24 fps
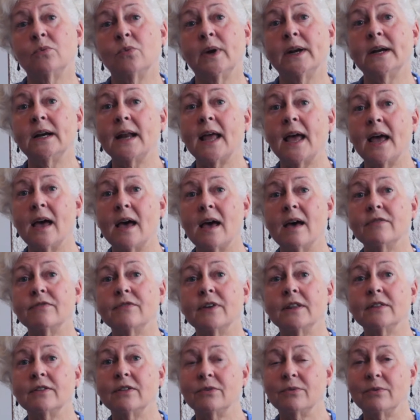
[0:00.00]

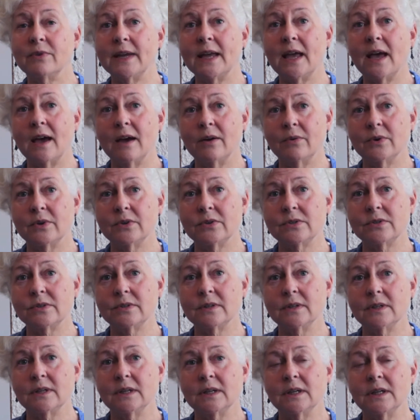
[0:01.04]
1.5 and 3
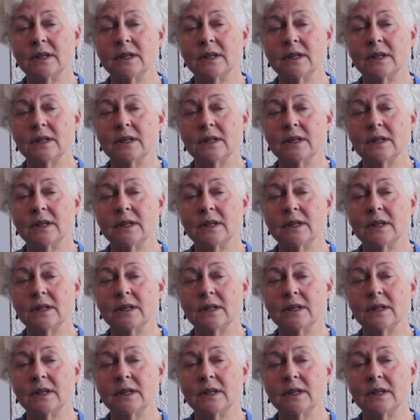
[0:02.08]
hours.